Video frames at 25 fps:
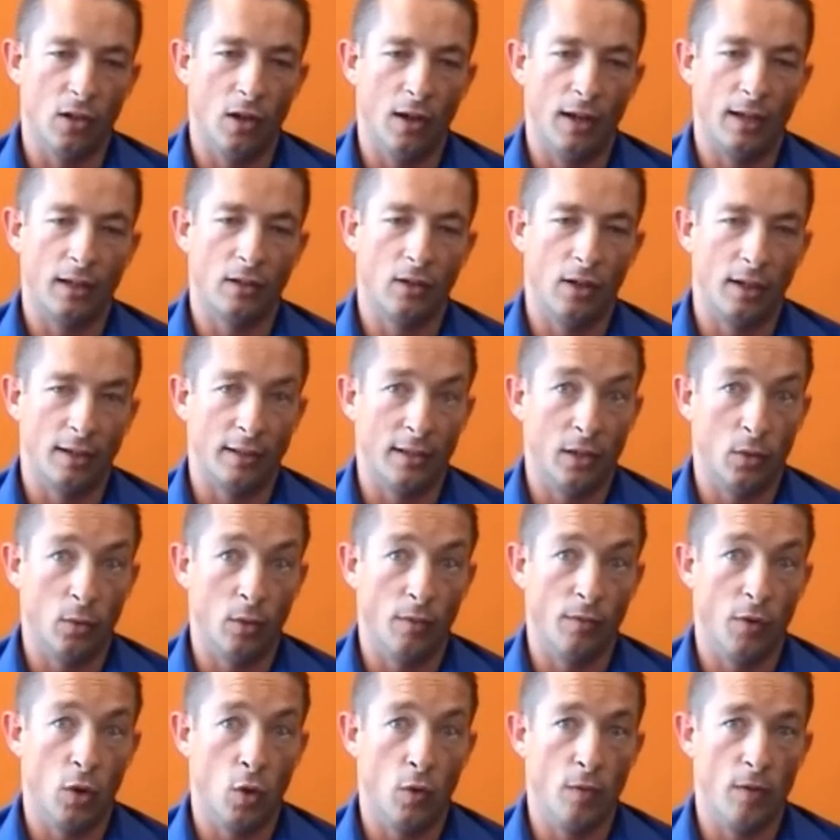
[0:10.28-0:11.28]
like DITA
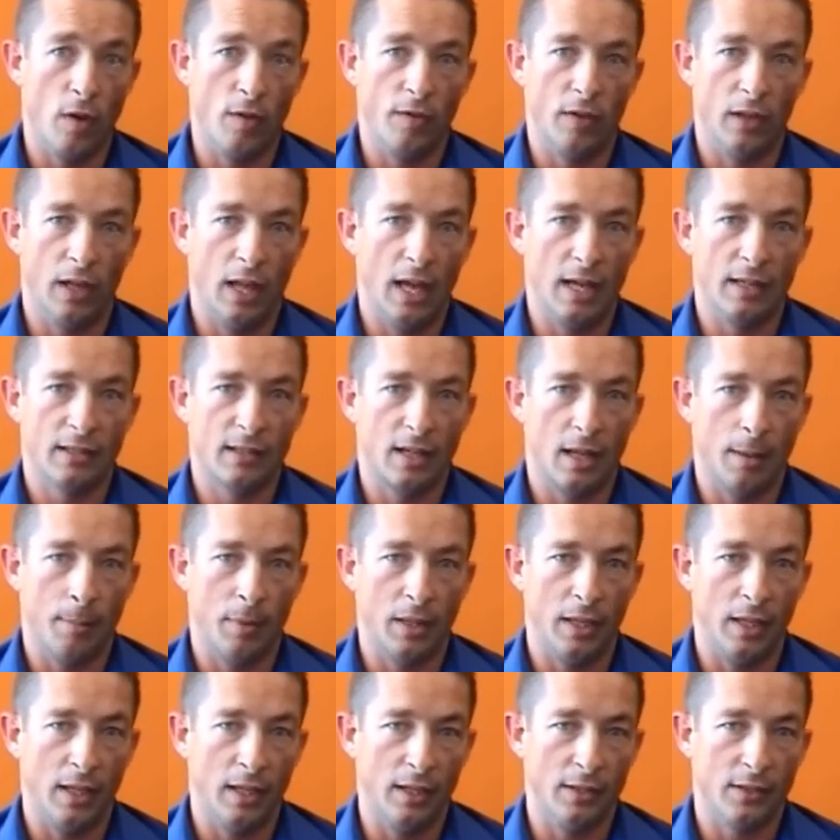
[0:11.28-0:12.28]
evolve over the last
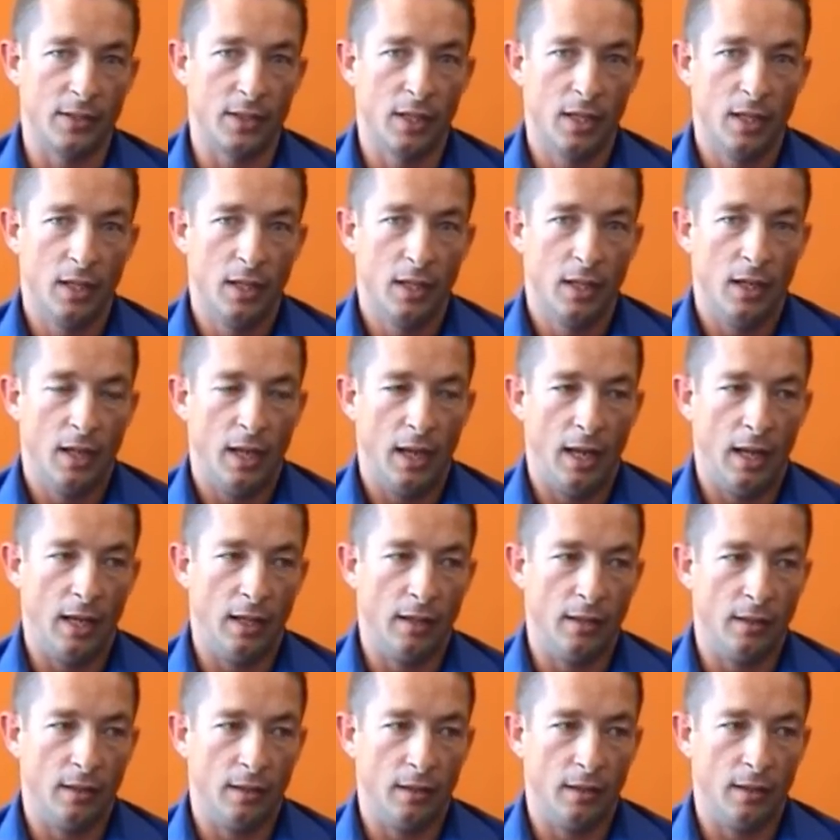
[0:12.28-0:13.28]
couple of years
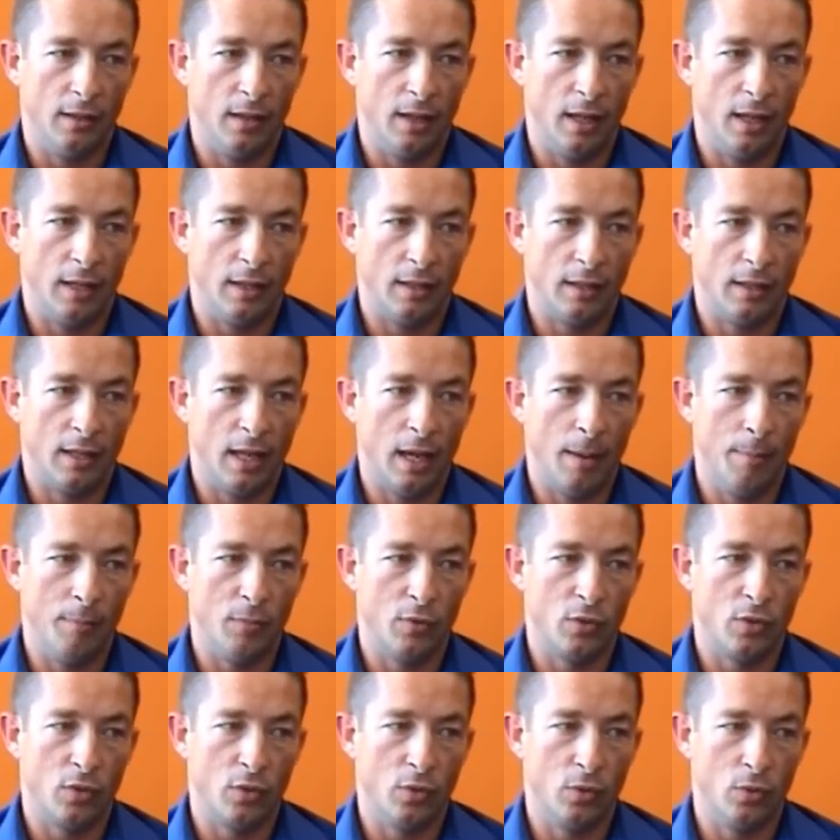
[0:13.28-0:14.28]
and
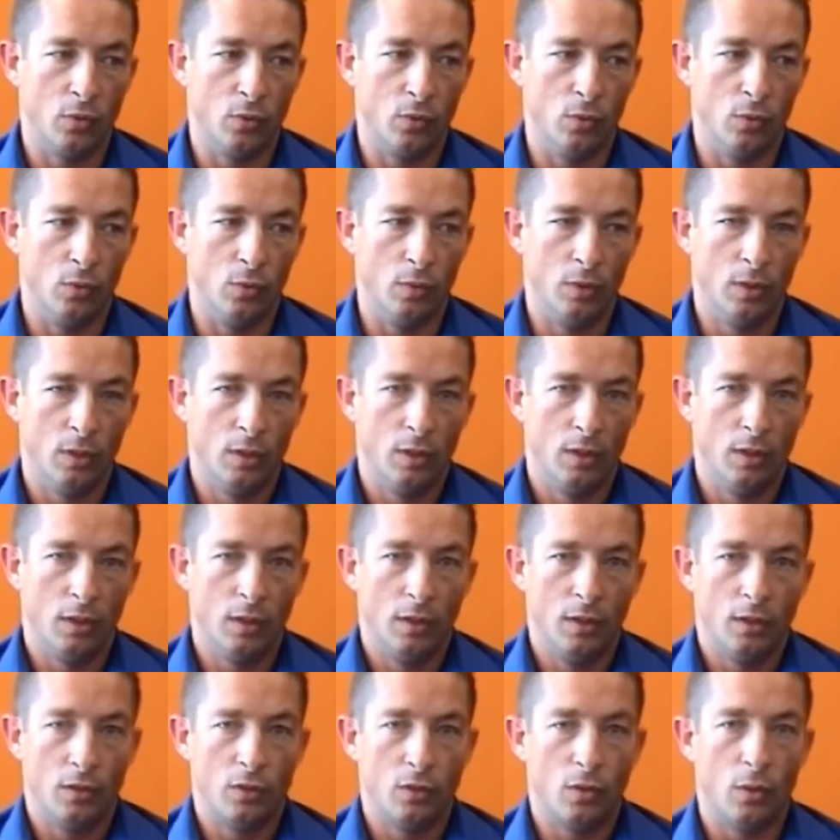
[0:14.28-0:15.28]
come to
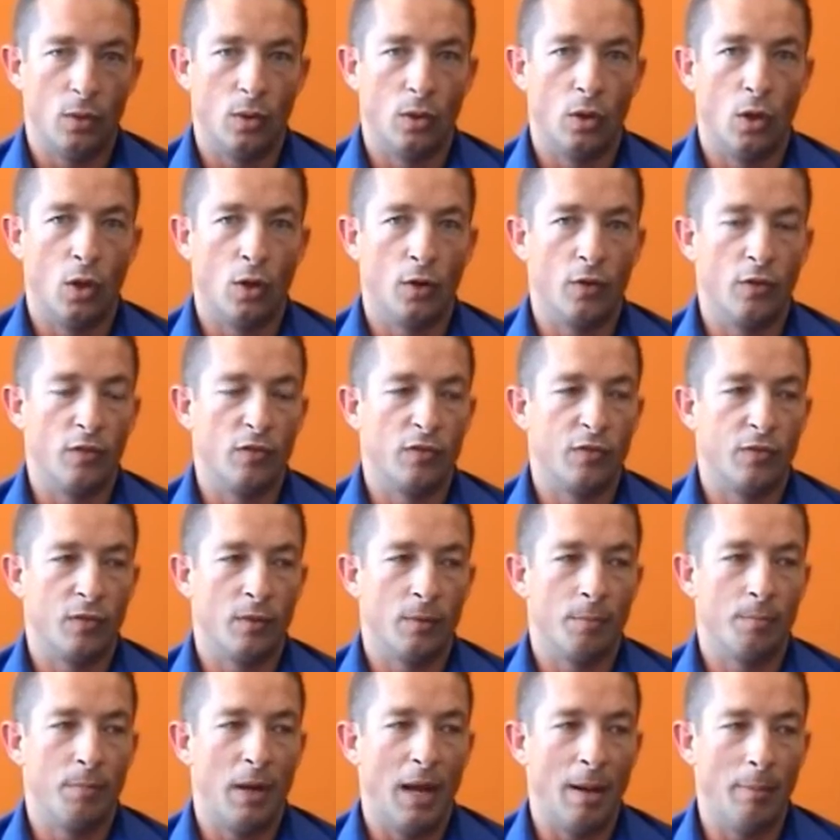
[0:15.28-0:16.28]
a lot of
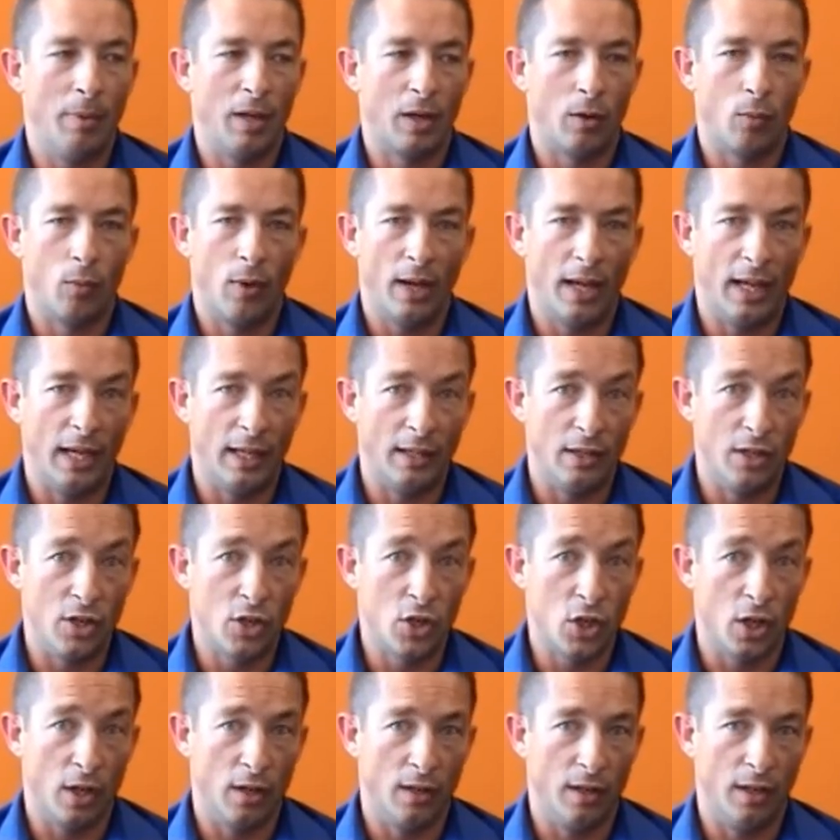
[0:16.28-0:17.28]
public
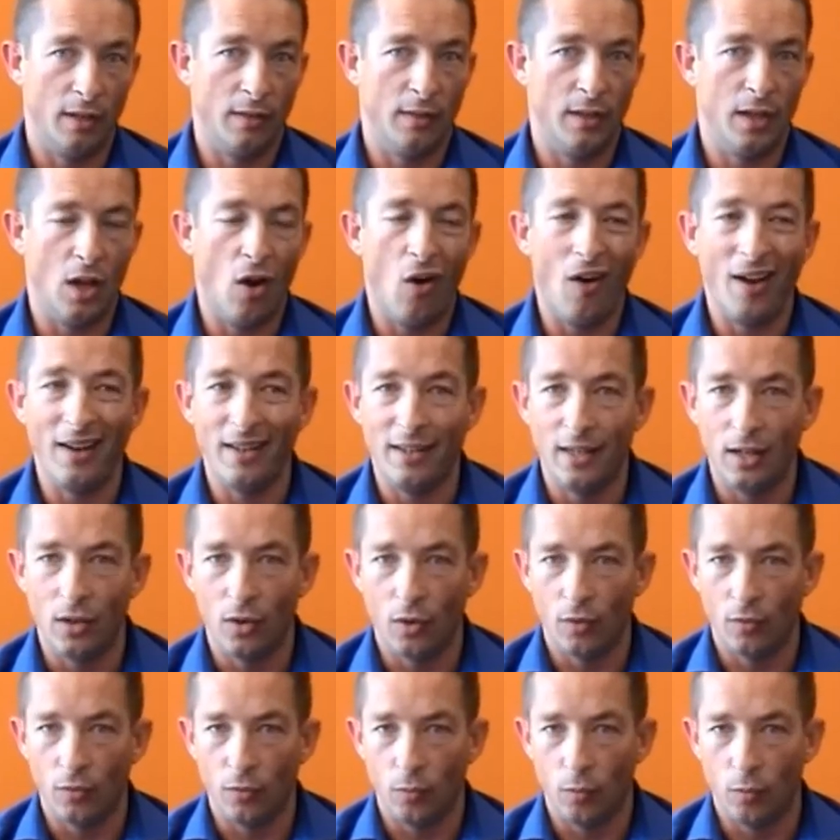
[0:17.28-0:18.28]
recognition, and the
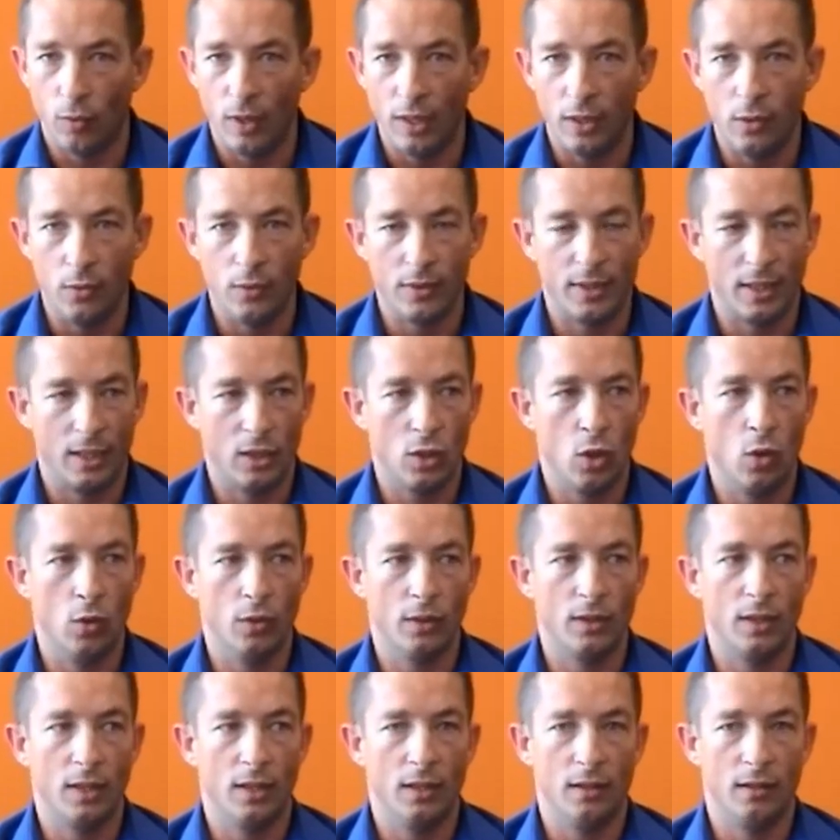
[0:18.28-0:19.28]
idea of reusing
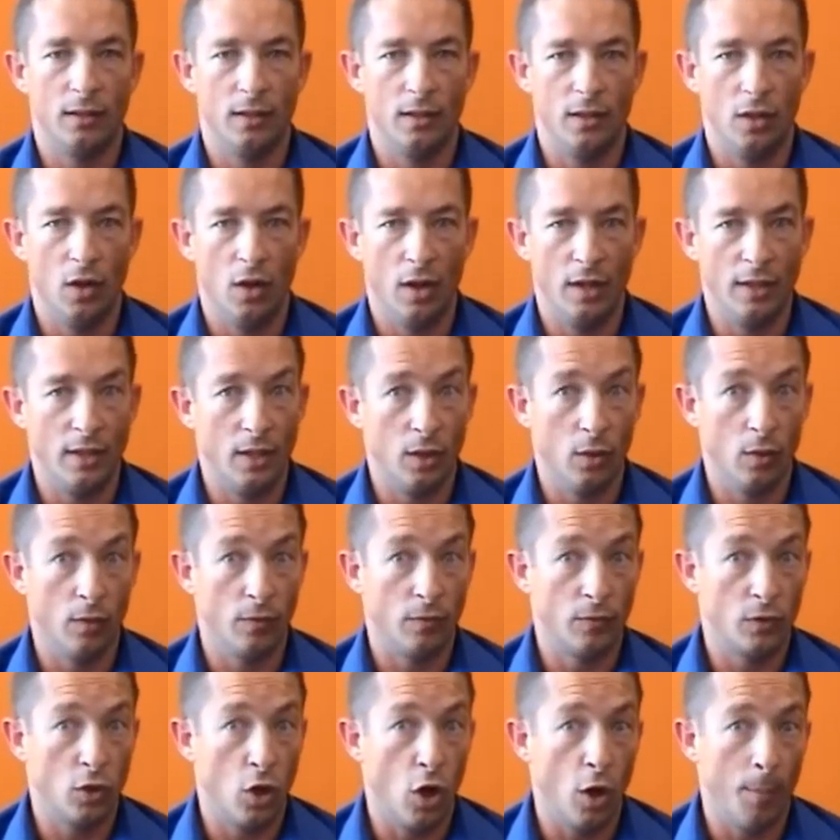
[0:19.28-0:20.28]
content and the idea
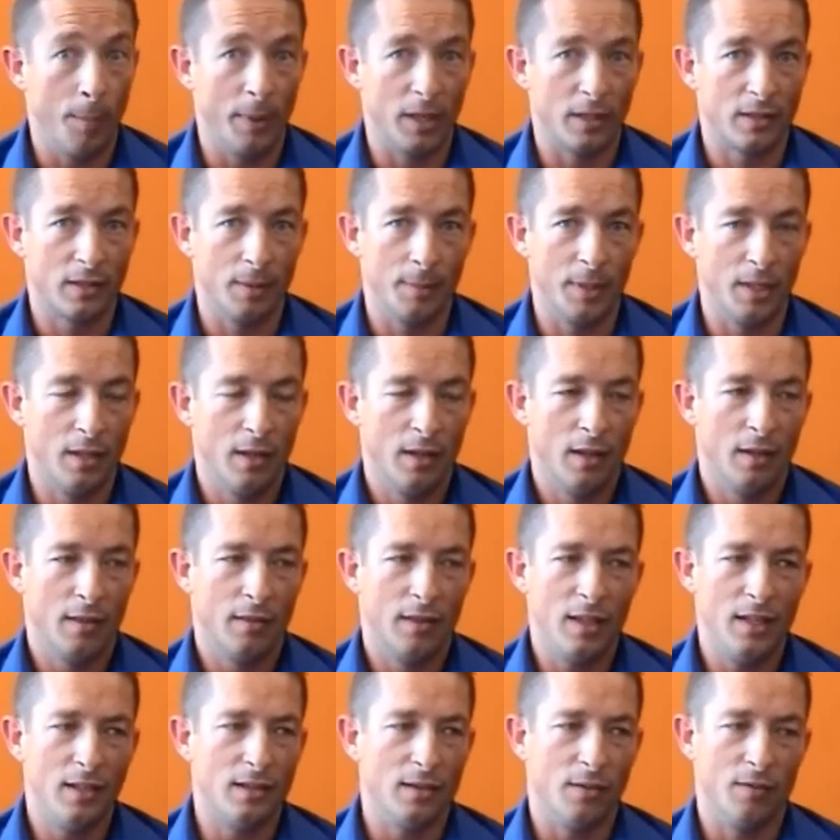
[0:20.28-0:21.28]
of topics. I mean,
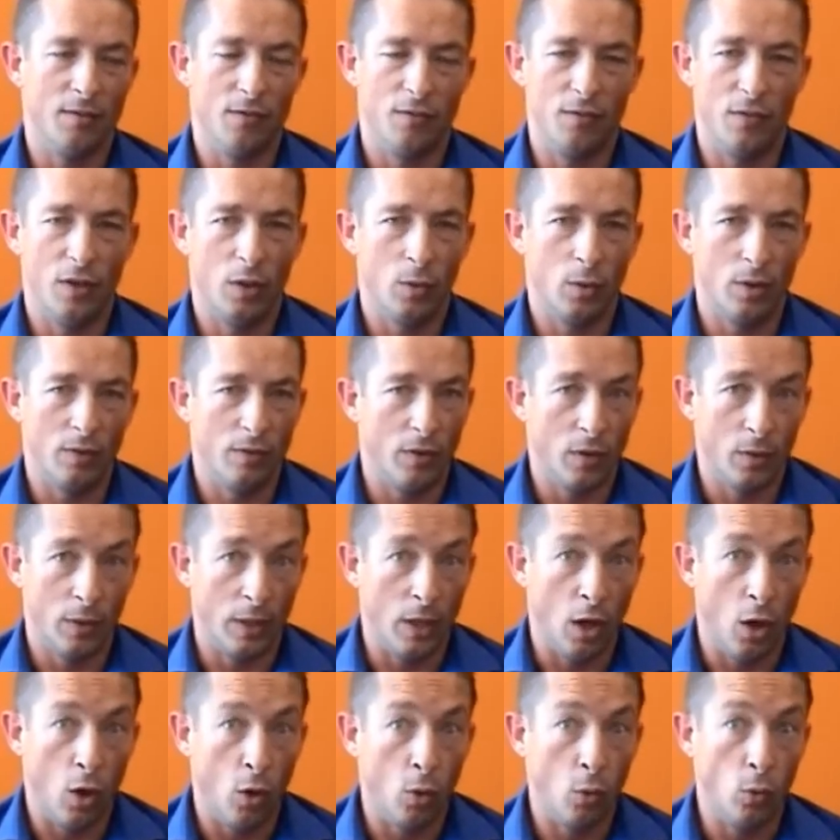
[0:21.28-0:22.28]
these are very,
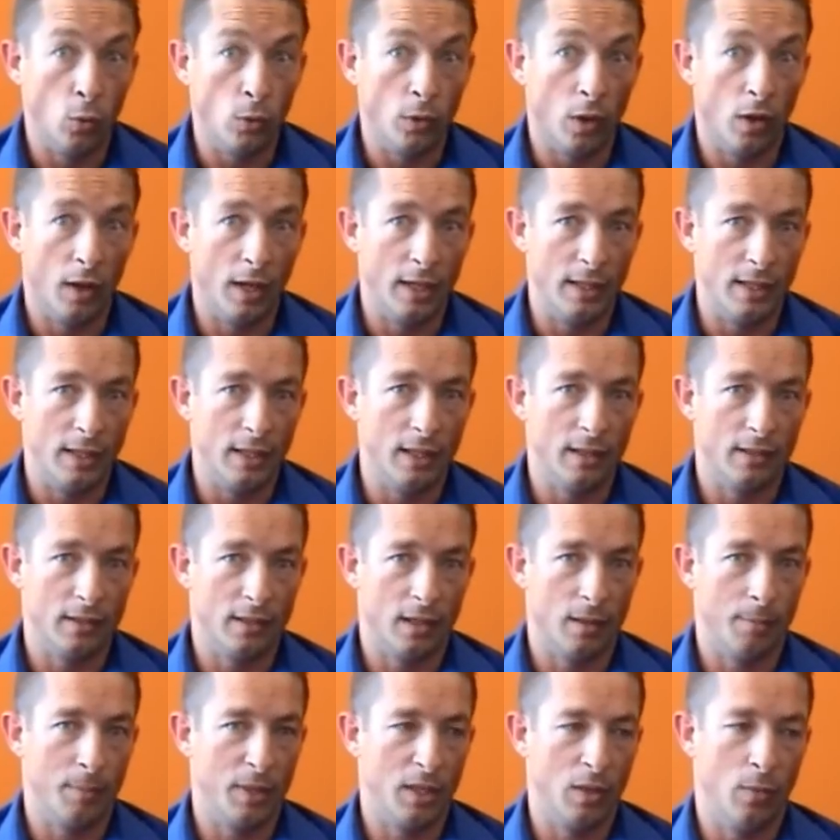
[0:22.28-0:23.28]
very old ideas
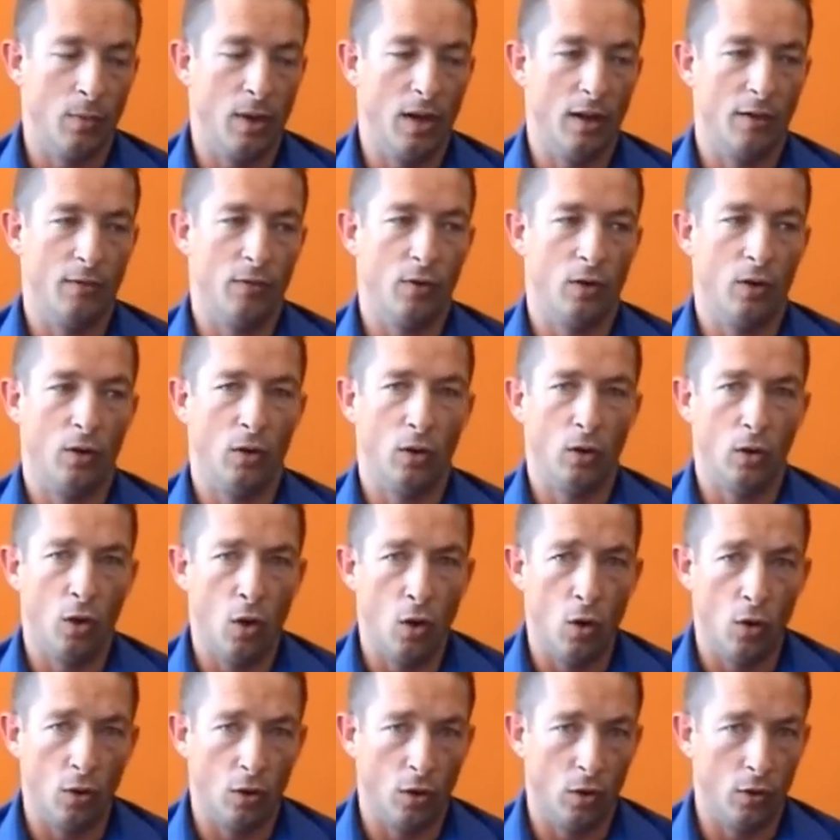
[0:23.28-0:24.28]
that have been around for a
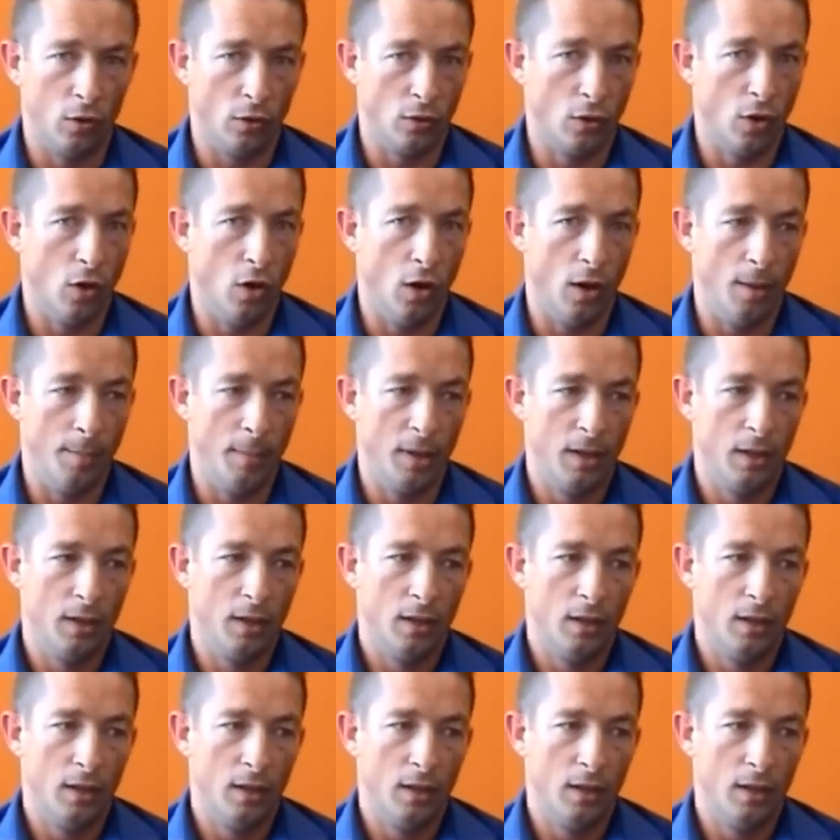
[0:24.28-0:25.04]
long, long time.